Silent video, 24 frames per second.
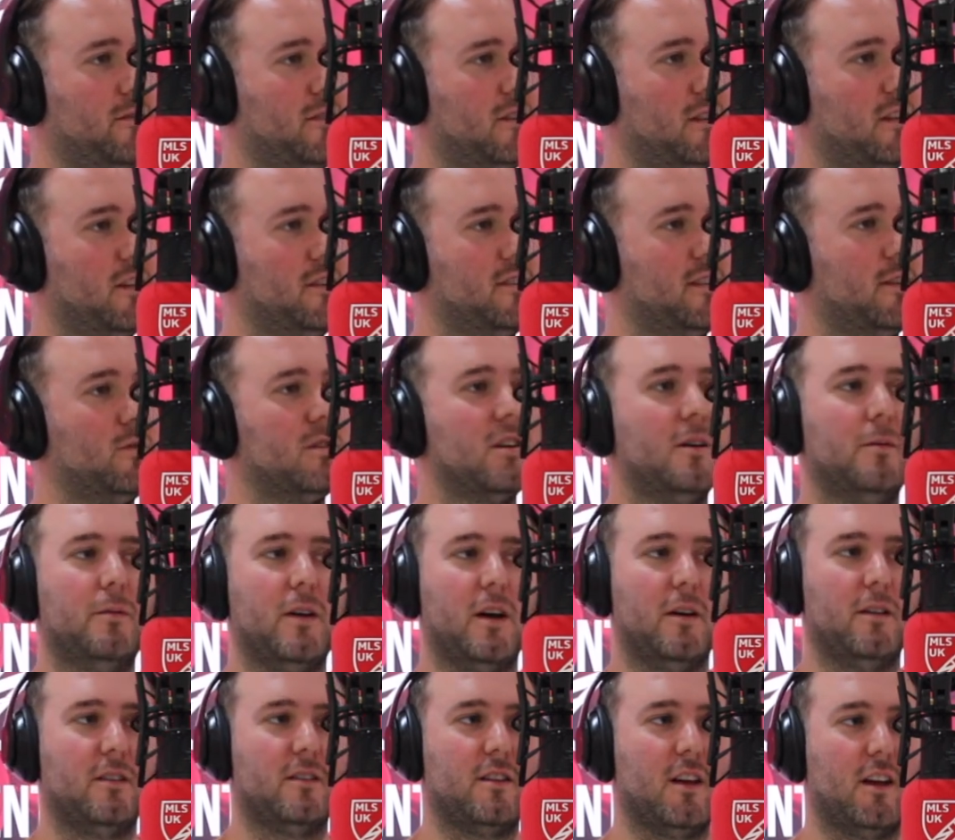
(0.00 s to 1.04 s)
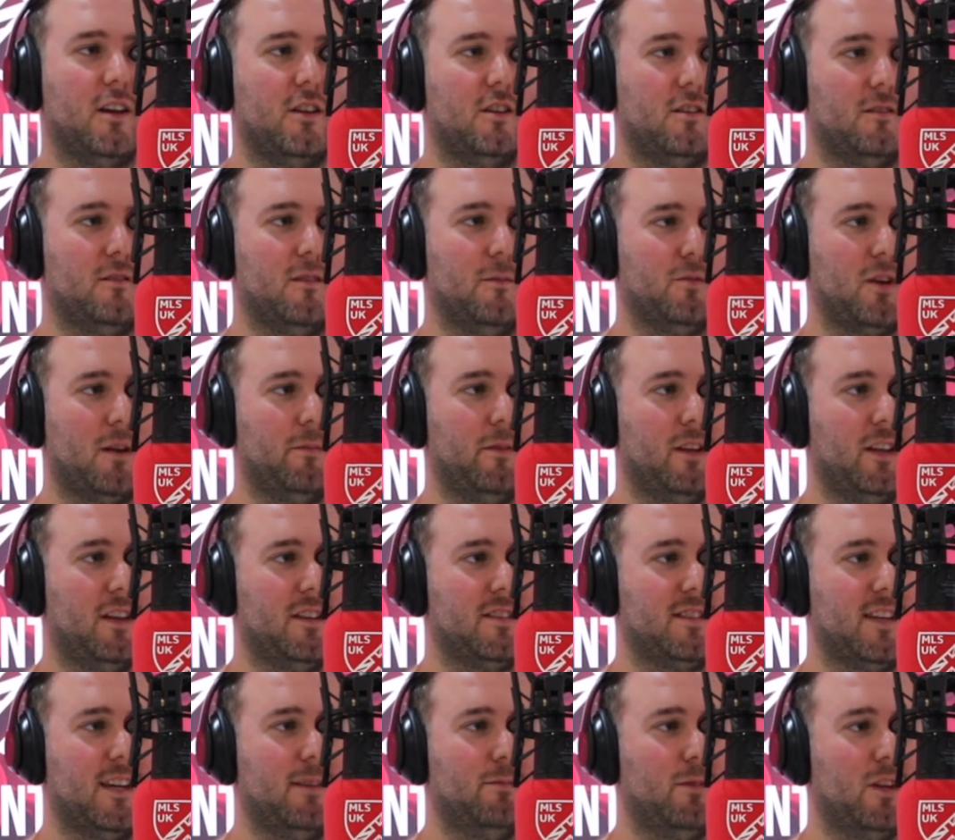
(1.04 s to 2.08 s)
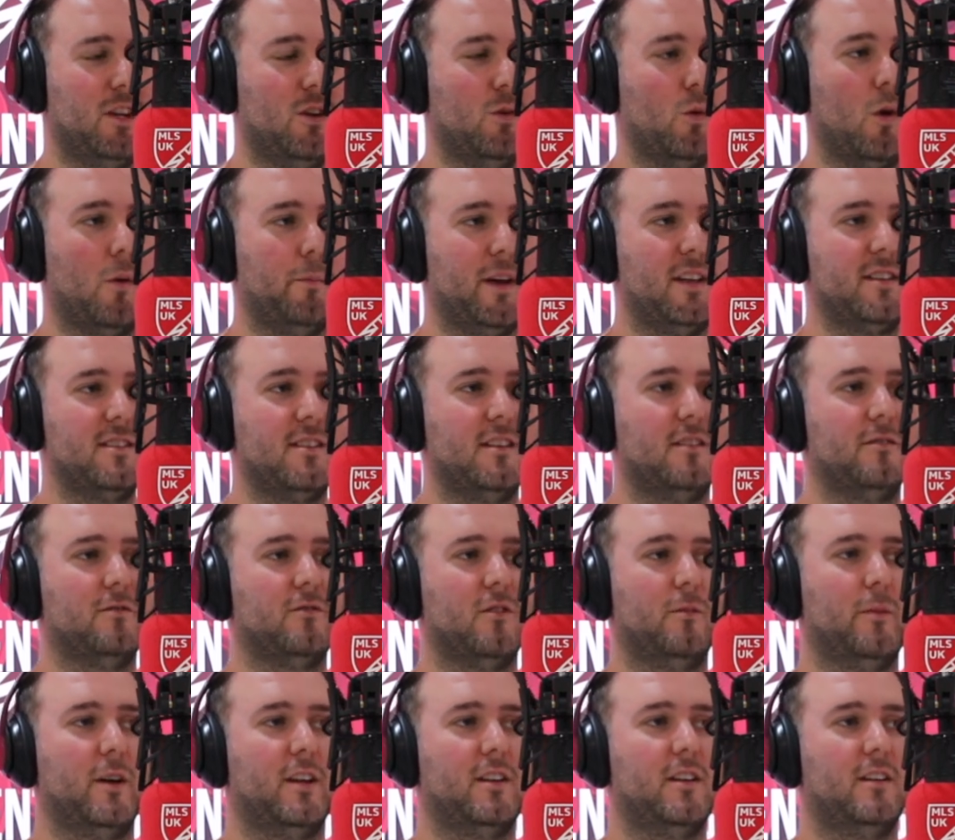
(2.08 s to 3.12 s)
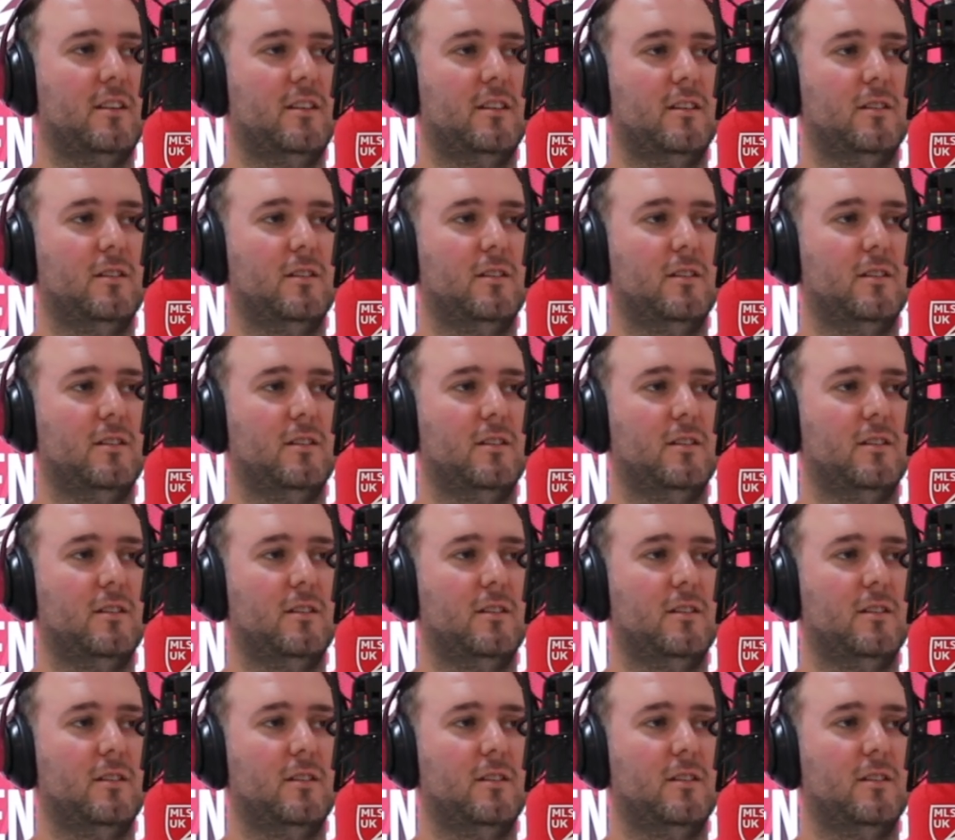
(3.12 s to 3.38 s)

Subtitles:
Because there was a Premier League team that you omitted from it, didn't you?